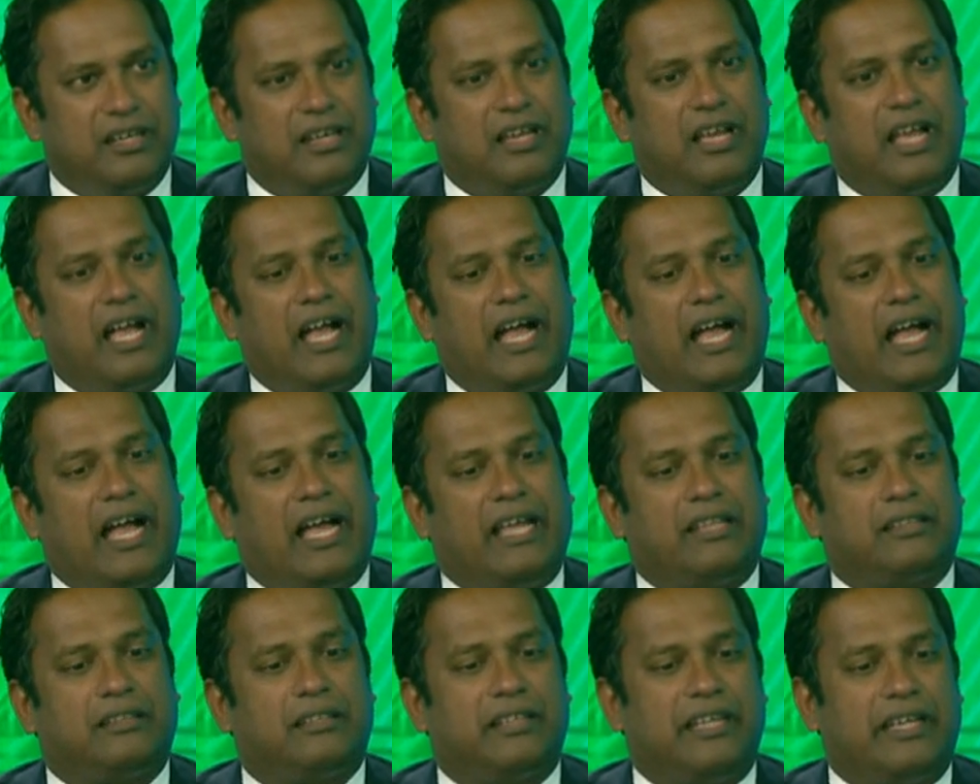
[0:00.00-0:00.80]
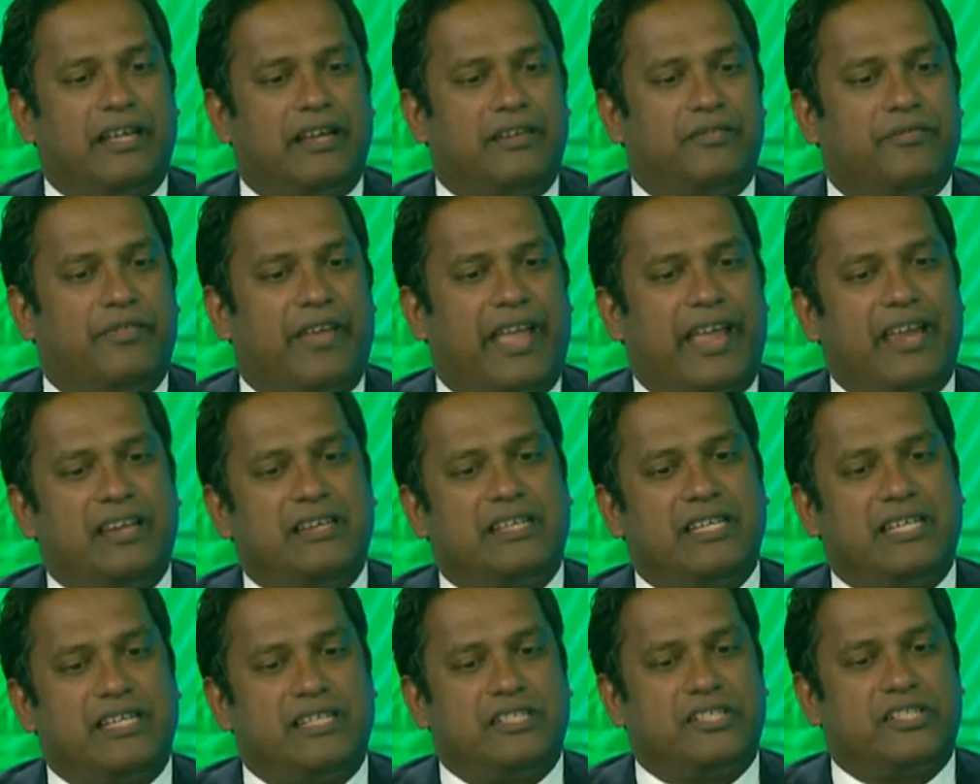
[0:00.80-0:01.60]
uh, the
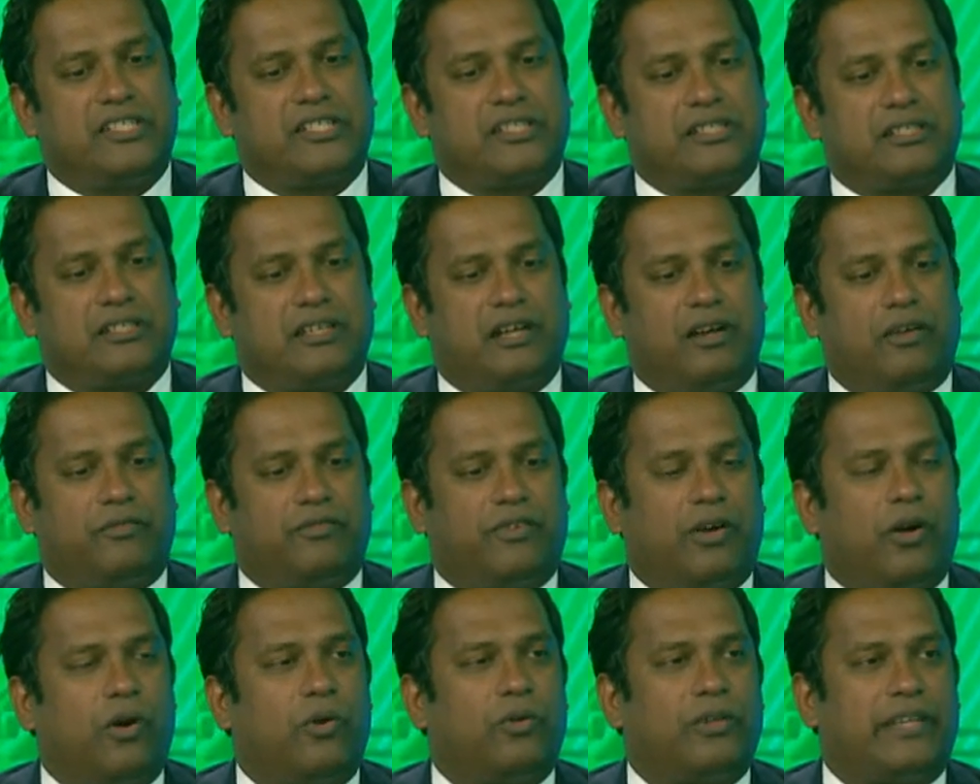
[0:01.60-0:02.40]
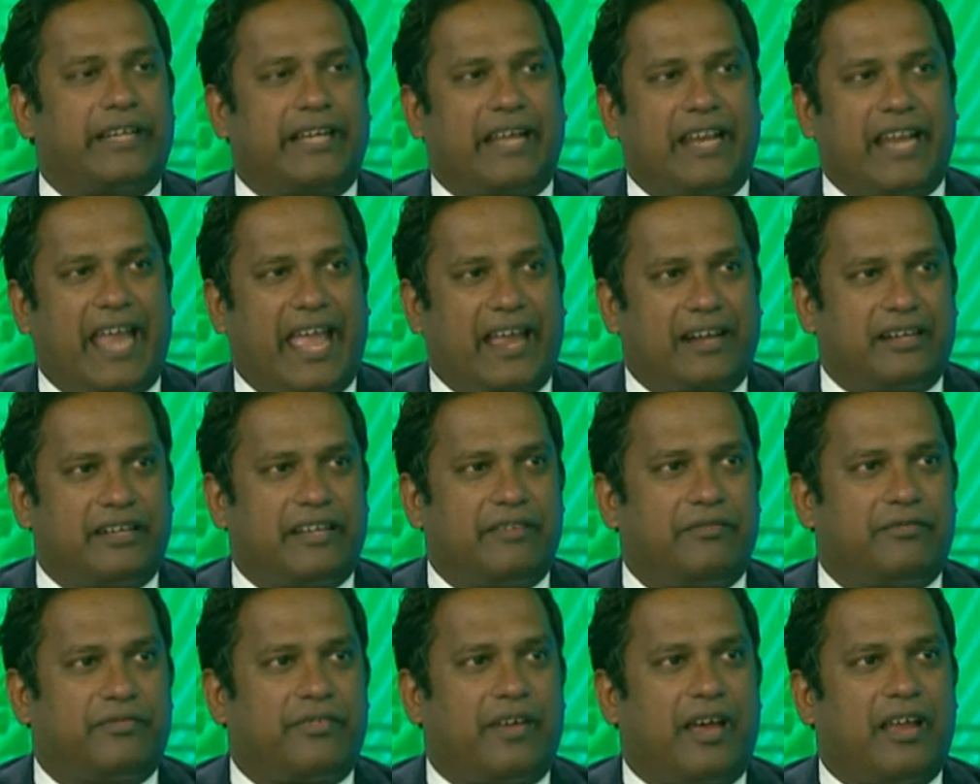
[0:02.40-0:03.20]
advantage of holding an
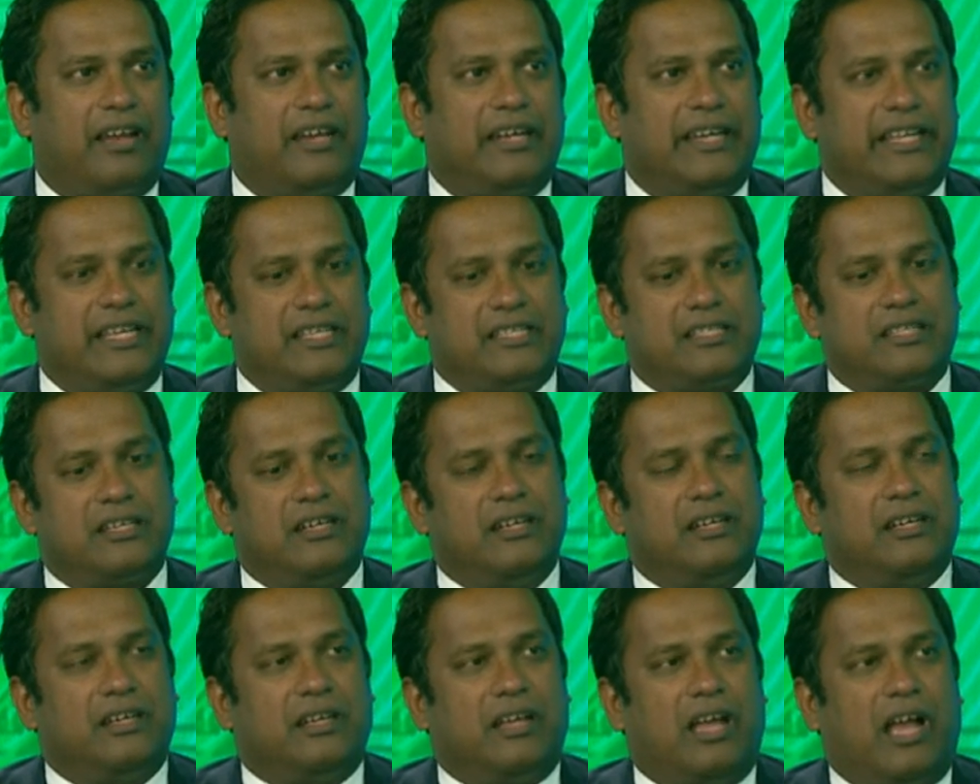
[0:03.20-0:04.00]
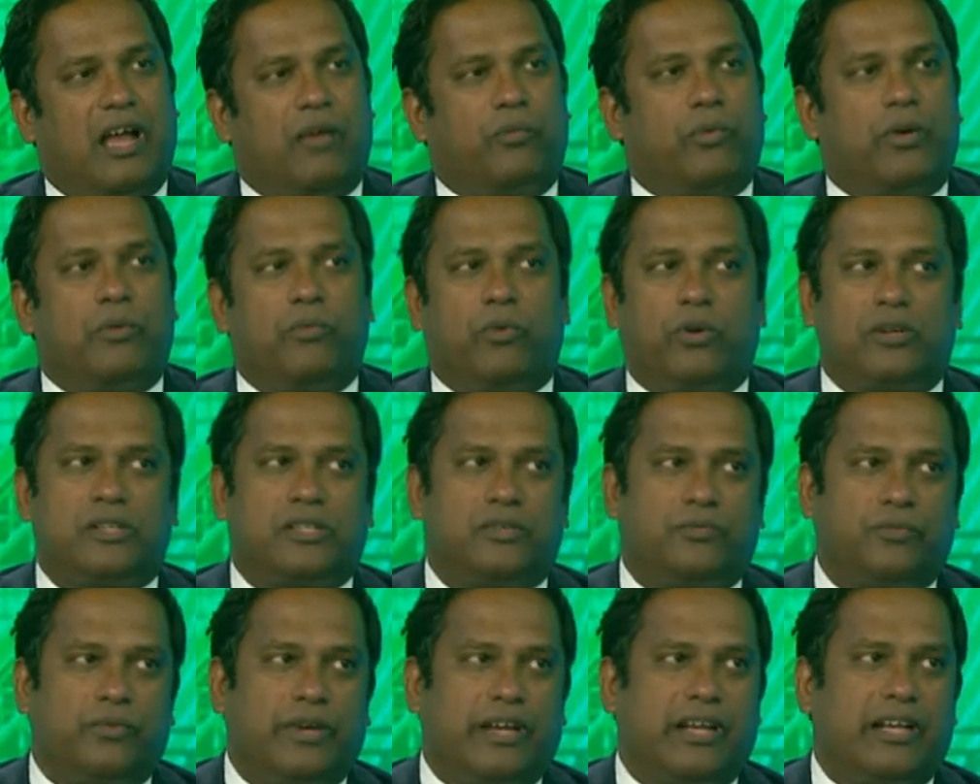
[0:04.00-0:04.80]
active fund is uh, we want to
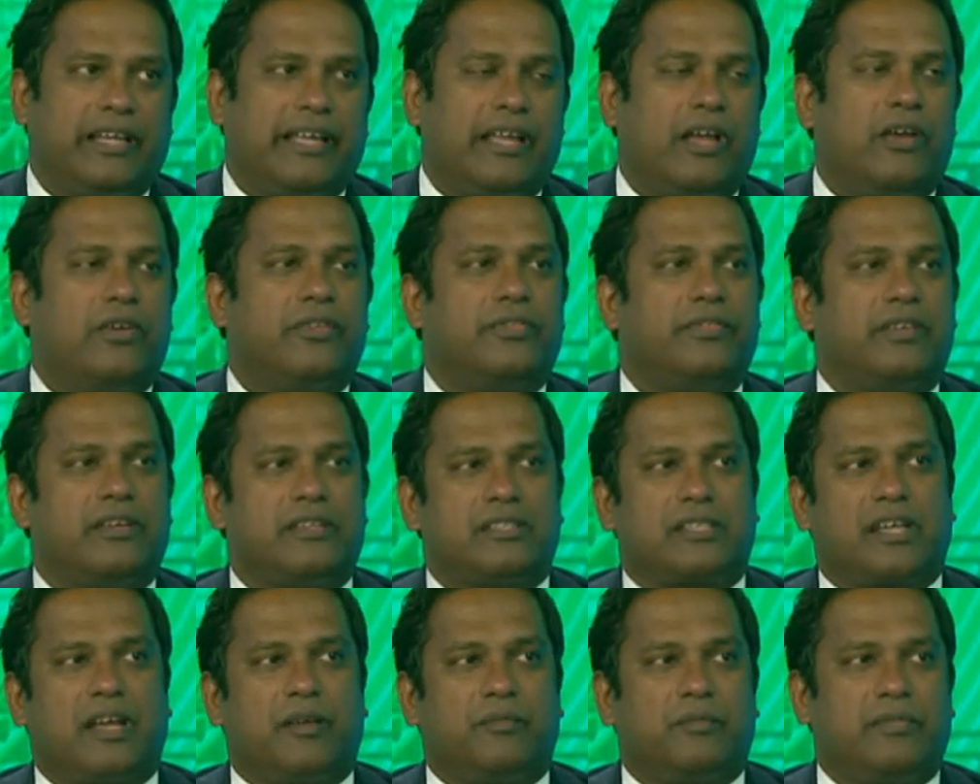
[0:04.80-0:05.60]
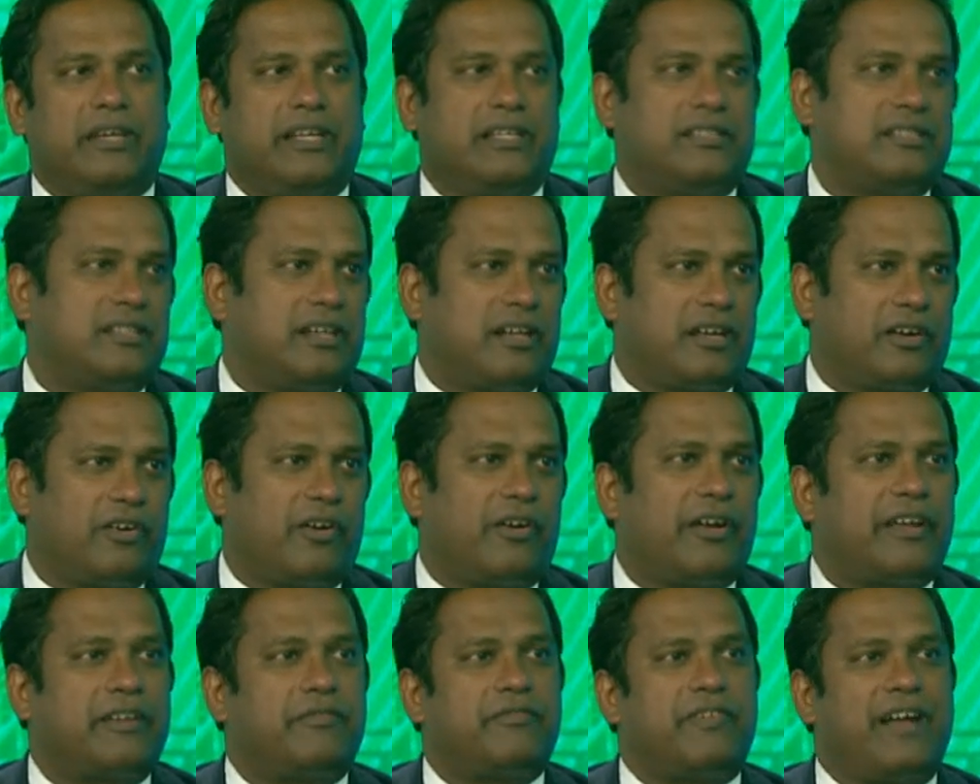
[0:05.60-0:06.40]
really own those companies that are
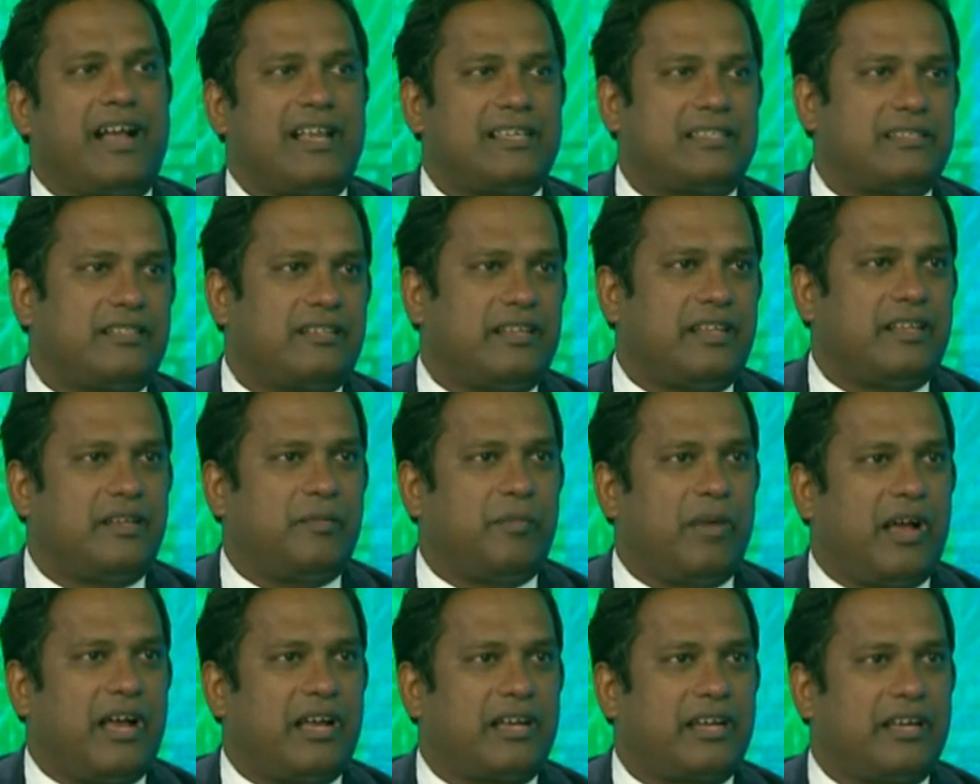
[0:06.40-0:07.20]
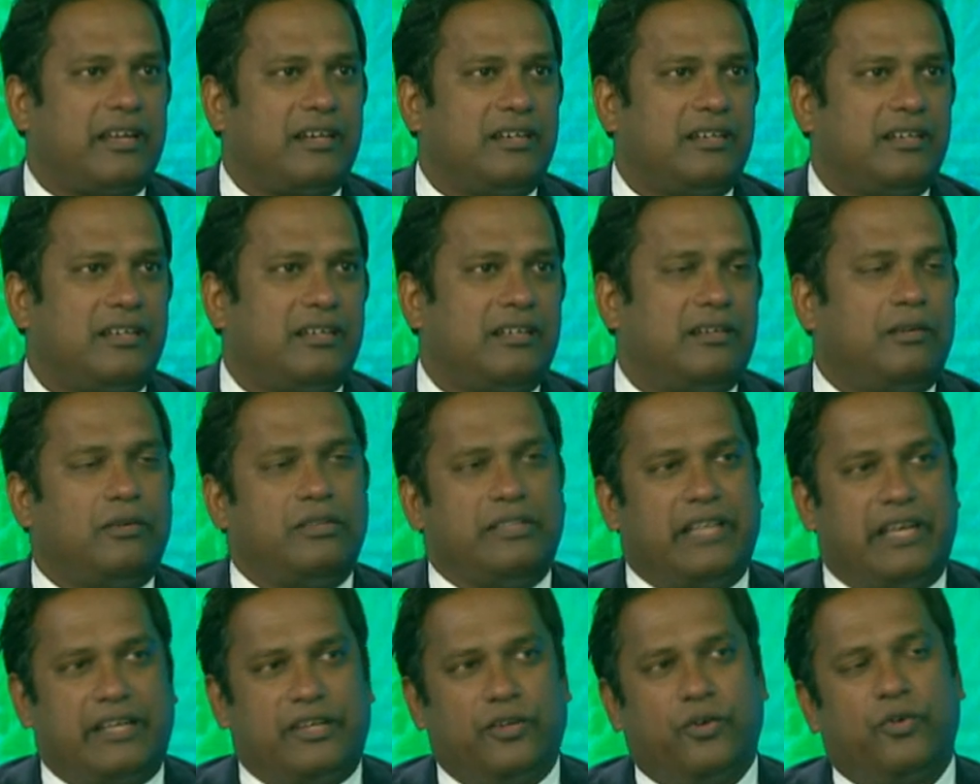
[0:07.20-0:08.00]
growing faster than the market mm.
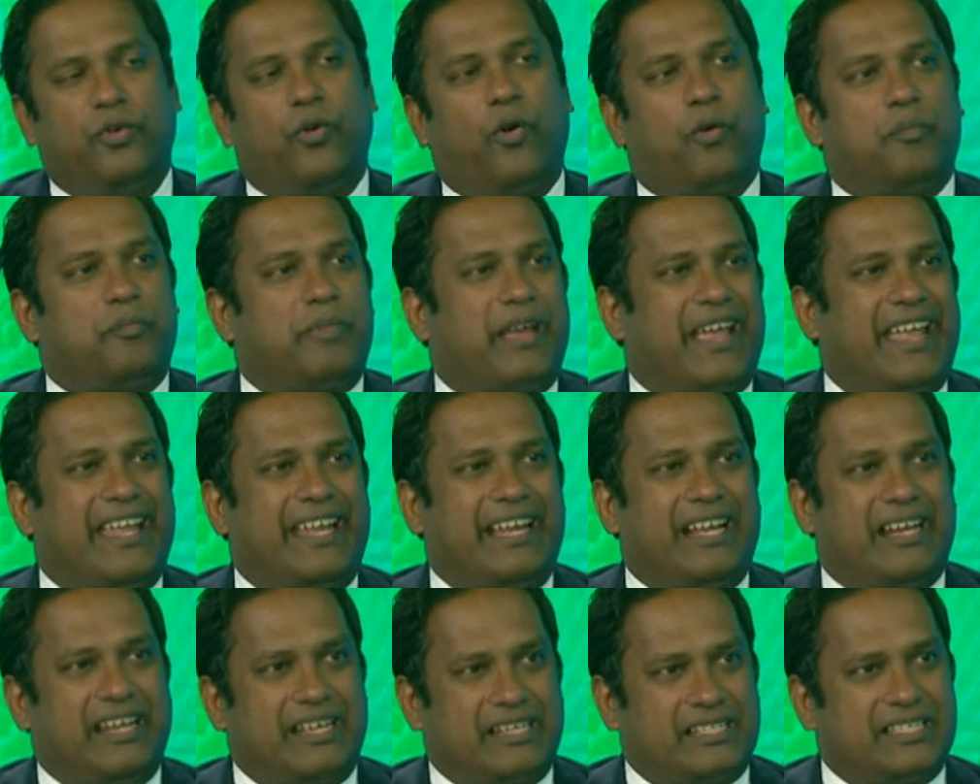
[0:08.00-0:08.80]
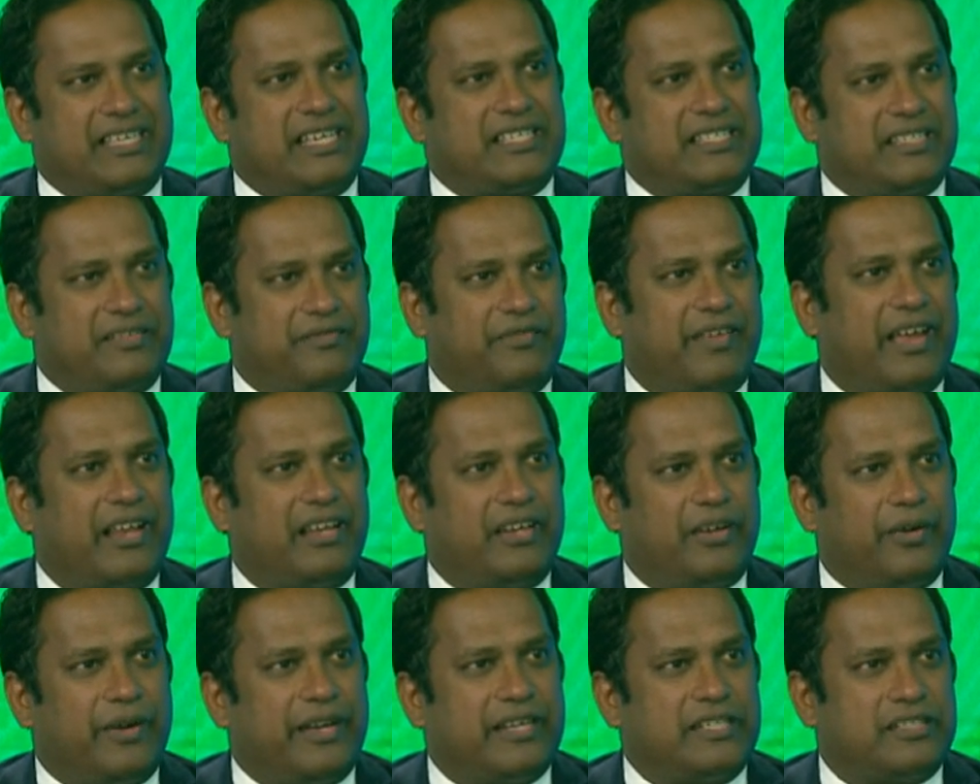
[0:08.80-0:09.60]
that you're not paying an excessive
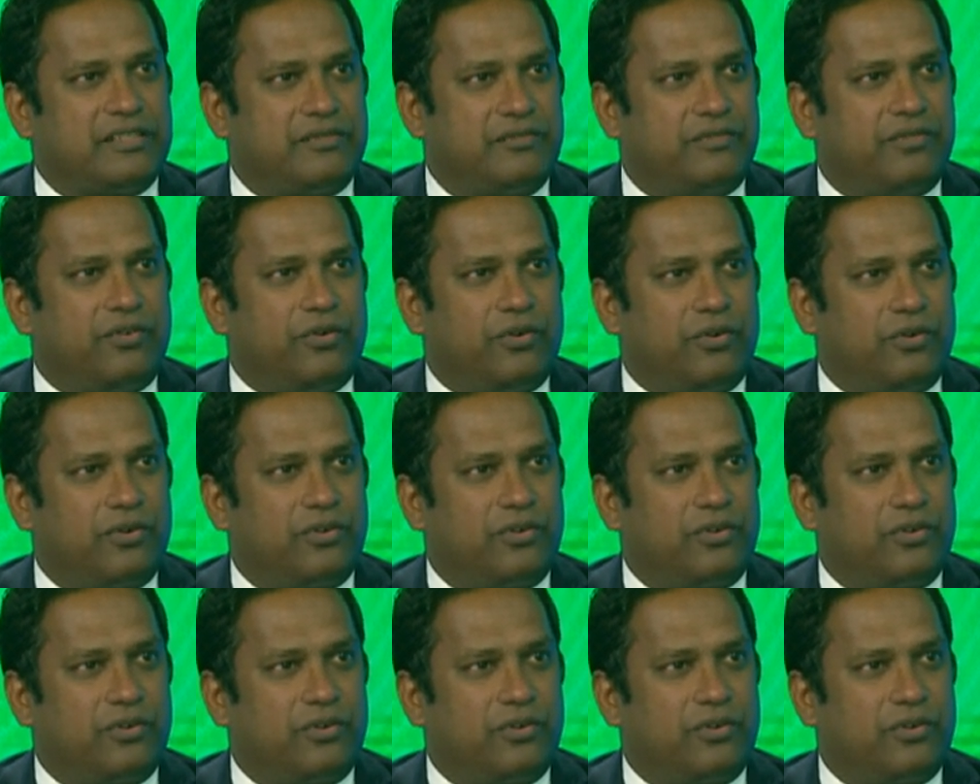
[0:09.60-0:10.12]
valuation for. Mm.